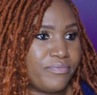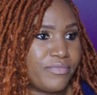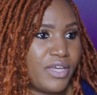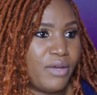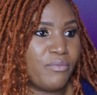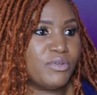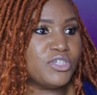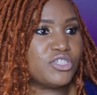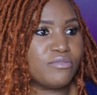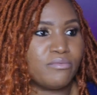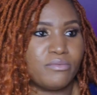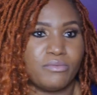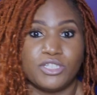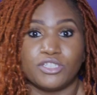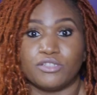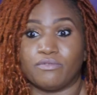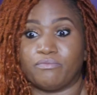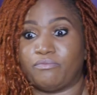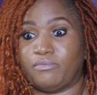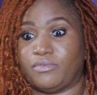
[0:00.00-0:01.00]
And we
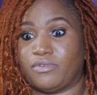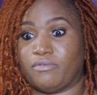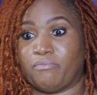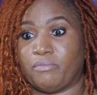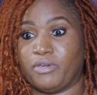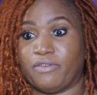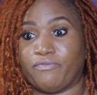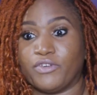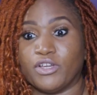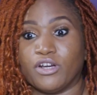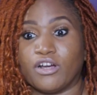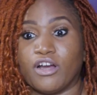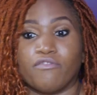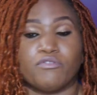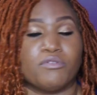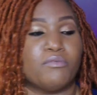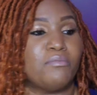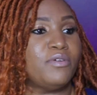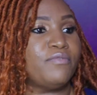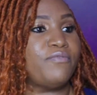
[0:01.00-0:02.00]
should feel
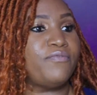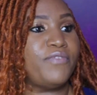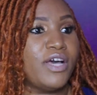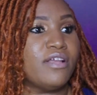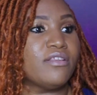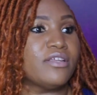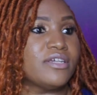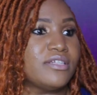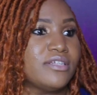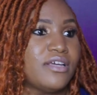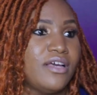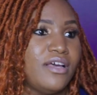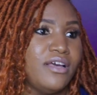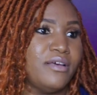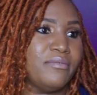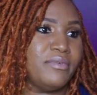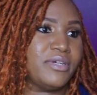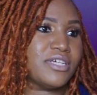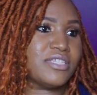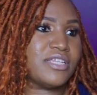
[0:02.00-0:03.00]
comfortable with failing,
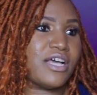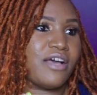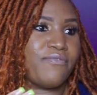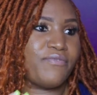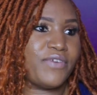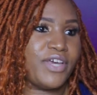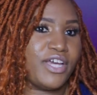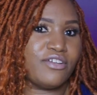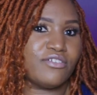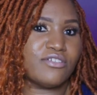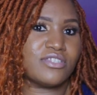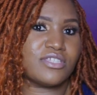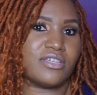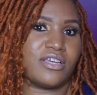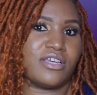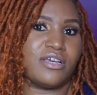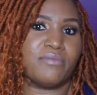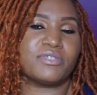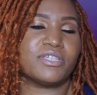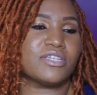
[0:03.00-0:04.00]
because our failures
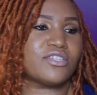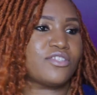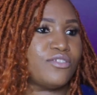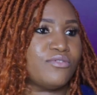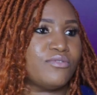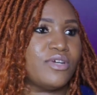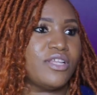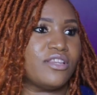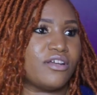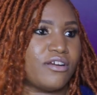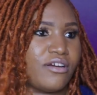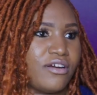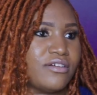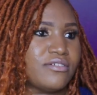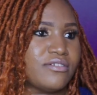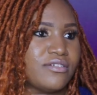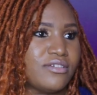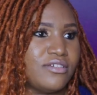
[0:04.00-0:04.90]
helps us too and learn.